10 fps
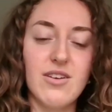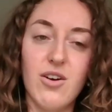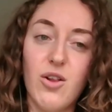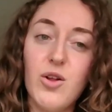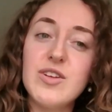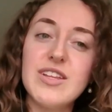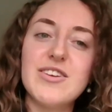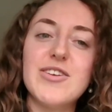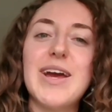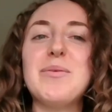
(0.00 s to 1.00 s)
all over the
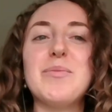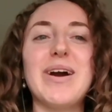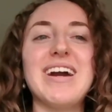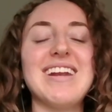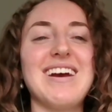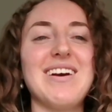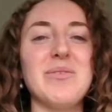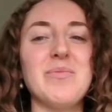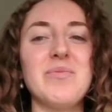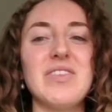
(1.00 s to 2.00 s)
internet, but
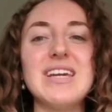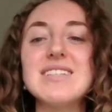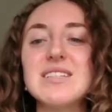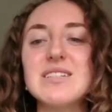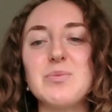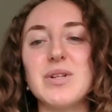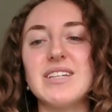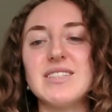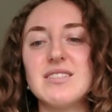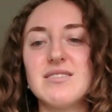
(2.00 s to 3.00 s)
um, the easiest
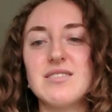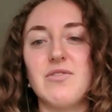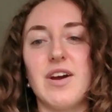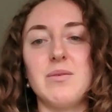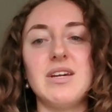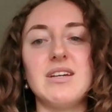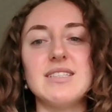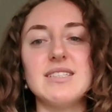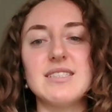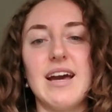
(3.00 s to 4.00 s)
place to find me
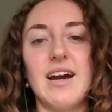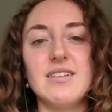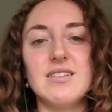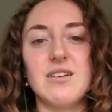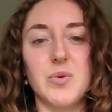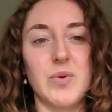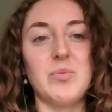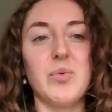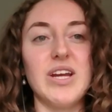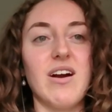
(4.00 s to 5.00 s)
is at
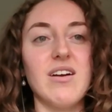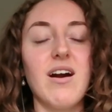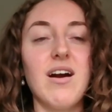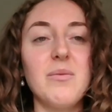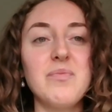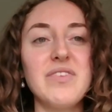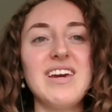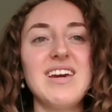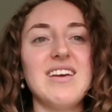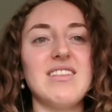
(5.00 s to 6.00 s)
aquinnahbree.com.
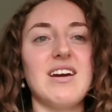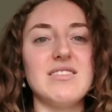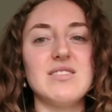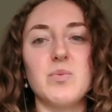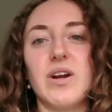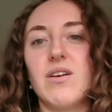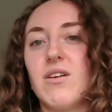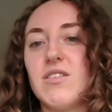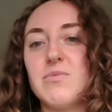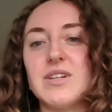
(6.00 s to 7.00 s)
That is where
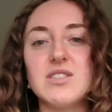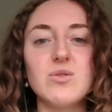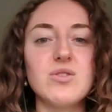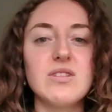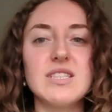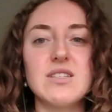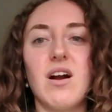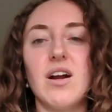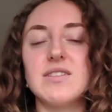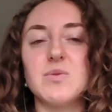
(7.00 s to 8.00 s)
all of my social links
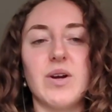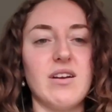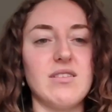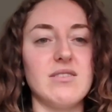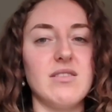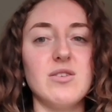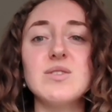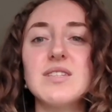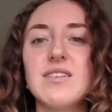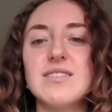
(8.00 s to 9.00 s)
are. It's where the
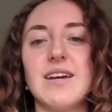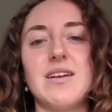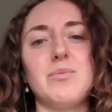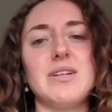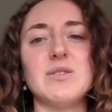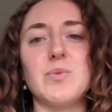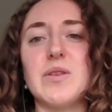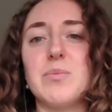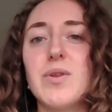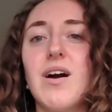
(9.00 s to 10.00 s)
newsletter sign up is, where
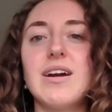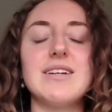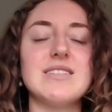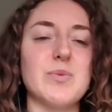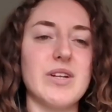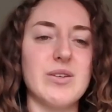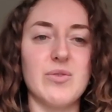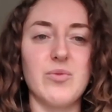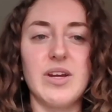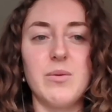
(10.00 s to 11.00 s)
the blog is, where you
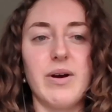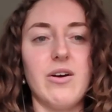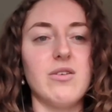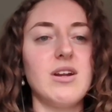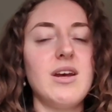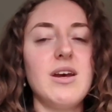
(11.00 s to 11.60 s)
can read about